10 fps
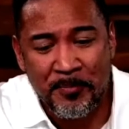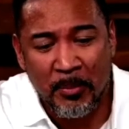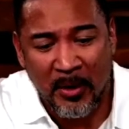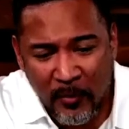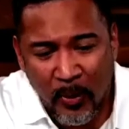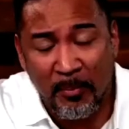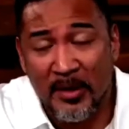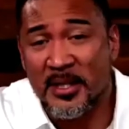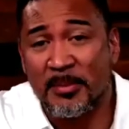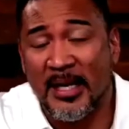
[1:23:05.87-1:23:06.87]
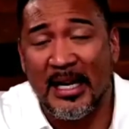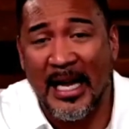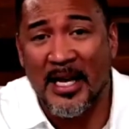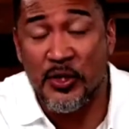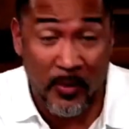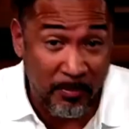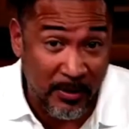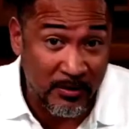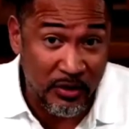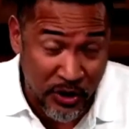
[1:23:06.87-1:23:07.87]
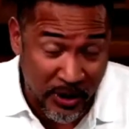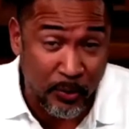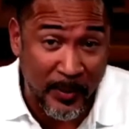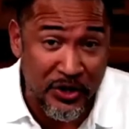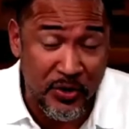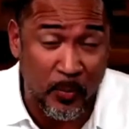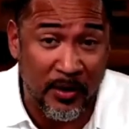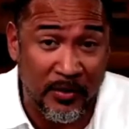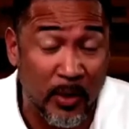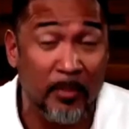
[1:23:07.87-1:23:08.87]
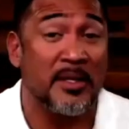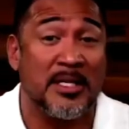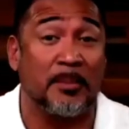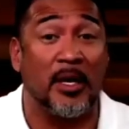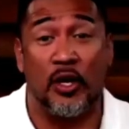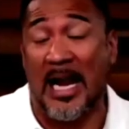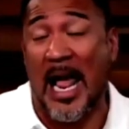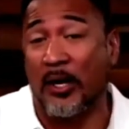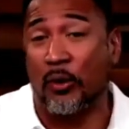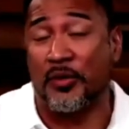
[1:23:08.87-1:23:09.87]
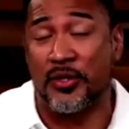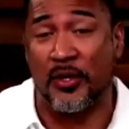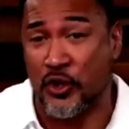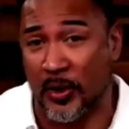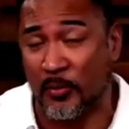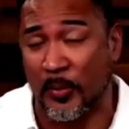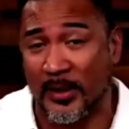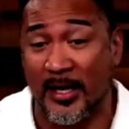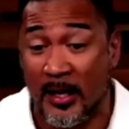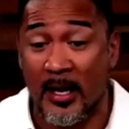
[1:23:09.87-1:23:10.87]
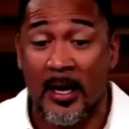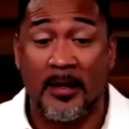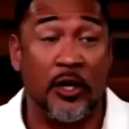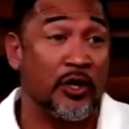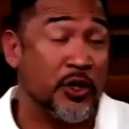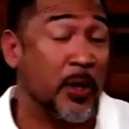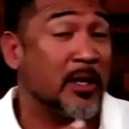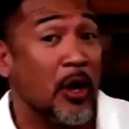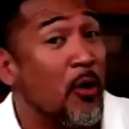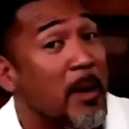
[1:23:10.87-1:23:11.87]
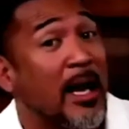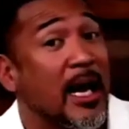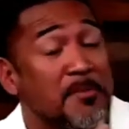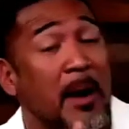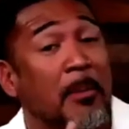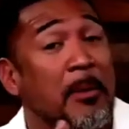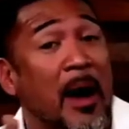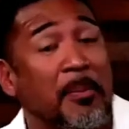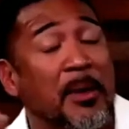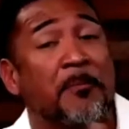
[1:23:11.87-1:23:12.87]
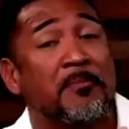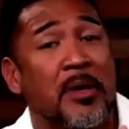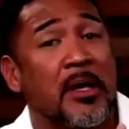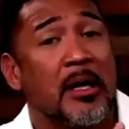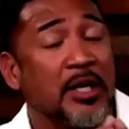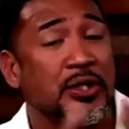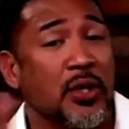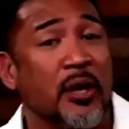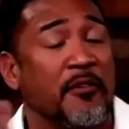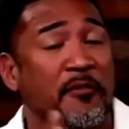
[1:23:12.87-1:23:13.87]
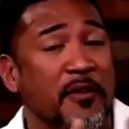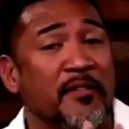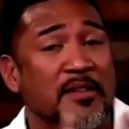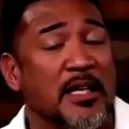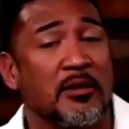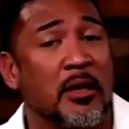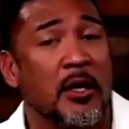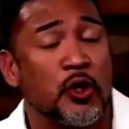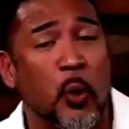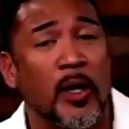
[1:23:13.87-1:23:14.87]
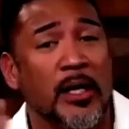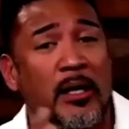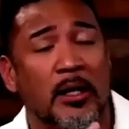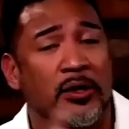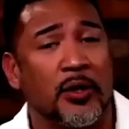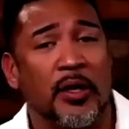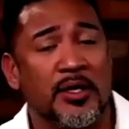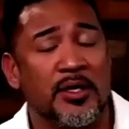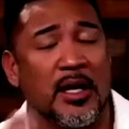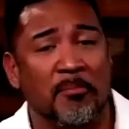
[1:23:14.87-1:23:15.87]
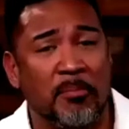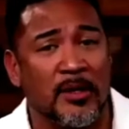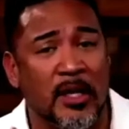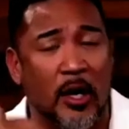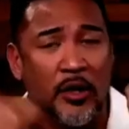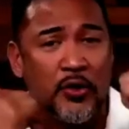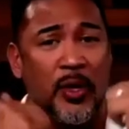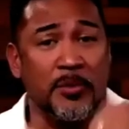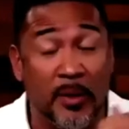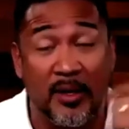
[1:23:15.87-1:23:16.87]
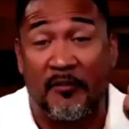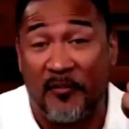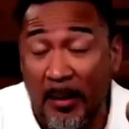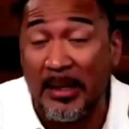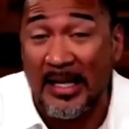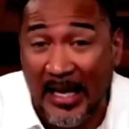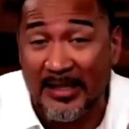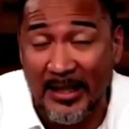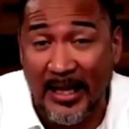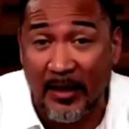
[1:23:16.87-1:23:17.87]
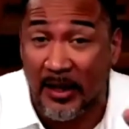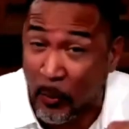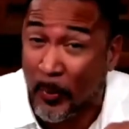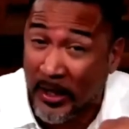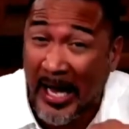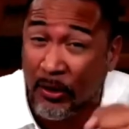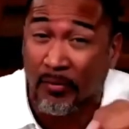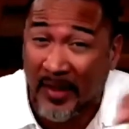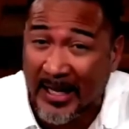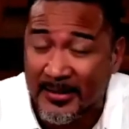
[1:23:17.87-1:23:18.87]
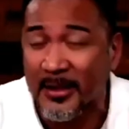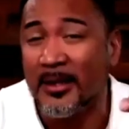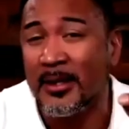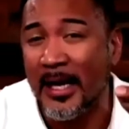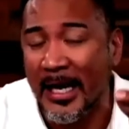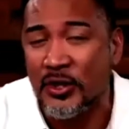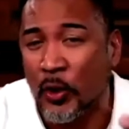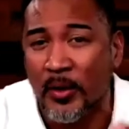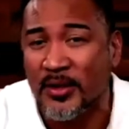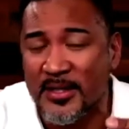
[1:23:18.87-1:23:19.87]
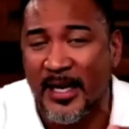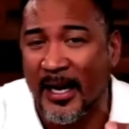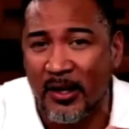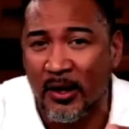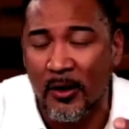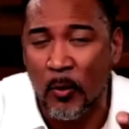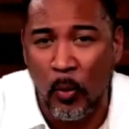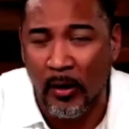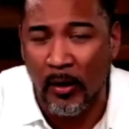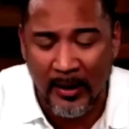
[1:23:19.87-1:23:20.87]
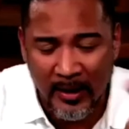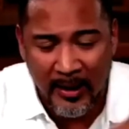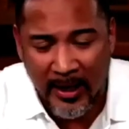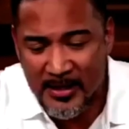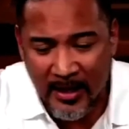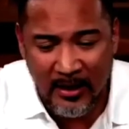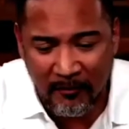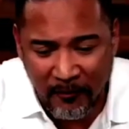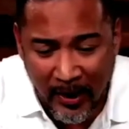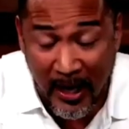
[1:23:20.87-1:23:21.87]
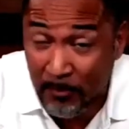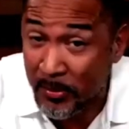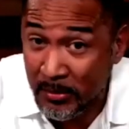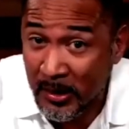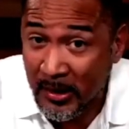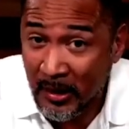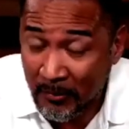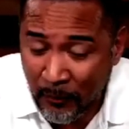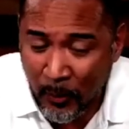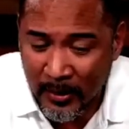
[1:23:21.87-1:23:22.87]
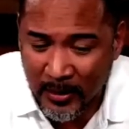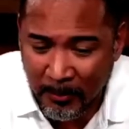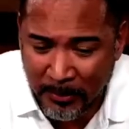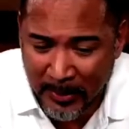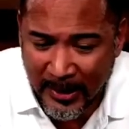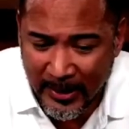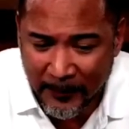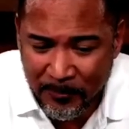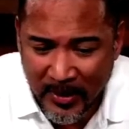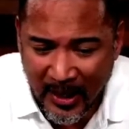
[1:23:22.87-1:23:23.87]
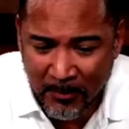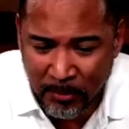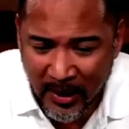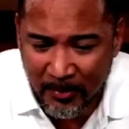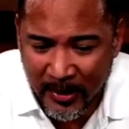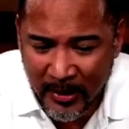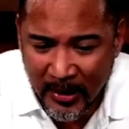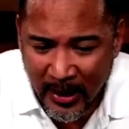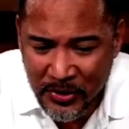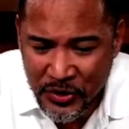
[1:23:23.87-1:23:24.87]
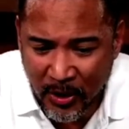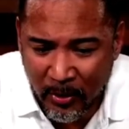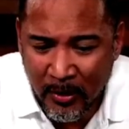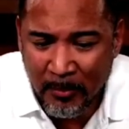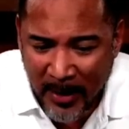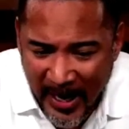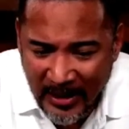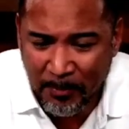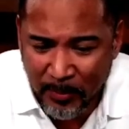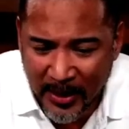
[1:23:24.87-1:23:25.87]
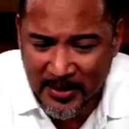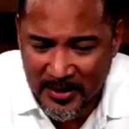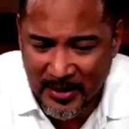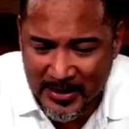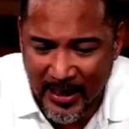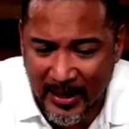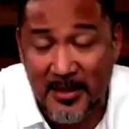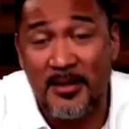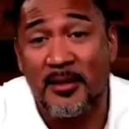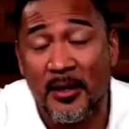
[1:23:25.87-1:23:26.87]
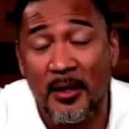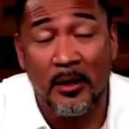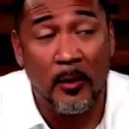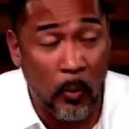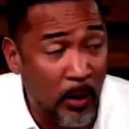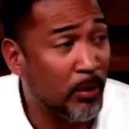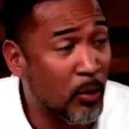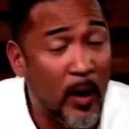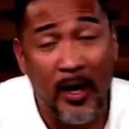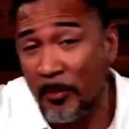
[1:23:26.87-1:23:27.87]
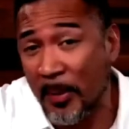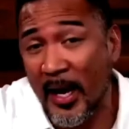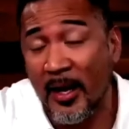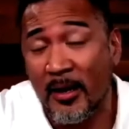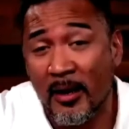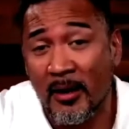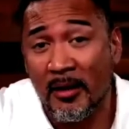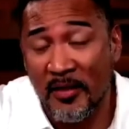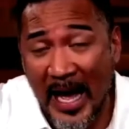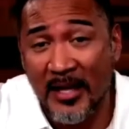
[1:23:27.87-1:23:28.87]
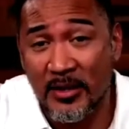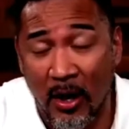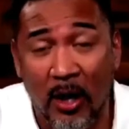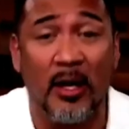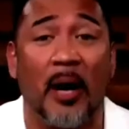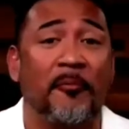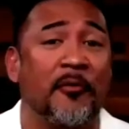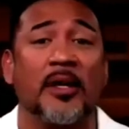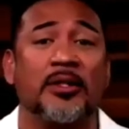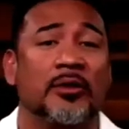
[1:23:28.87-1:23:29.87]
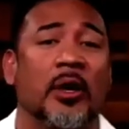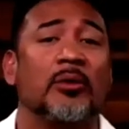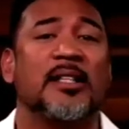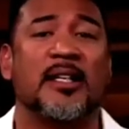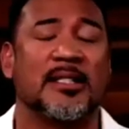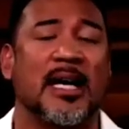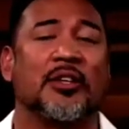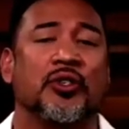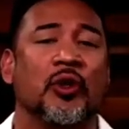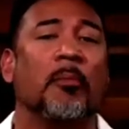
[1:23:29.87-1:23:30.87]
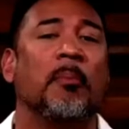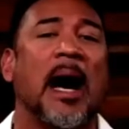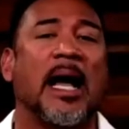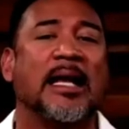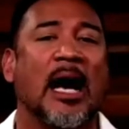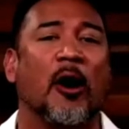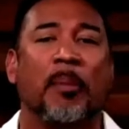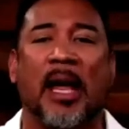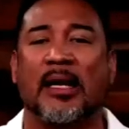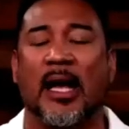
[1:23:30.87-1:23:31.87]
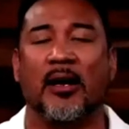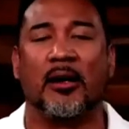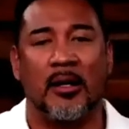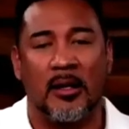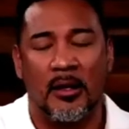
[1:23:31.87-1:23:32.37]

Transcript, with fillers: But if you want to build something that lasts, you want to build generational wealth, you want to build something that you can hand over to your children one day, that your children can say, Oh my gosh, mommy, poppy, I saw you for 15, 20, 30 years of life, building our dreams, building our family legacy together. If you want to hand over that, it's going to take work is going to avo- help you avoid complaining and blaming. And so paying the price of success will require you to pay that all upfront, no discounts, no buy now, pay later.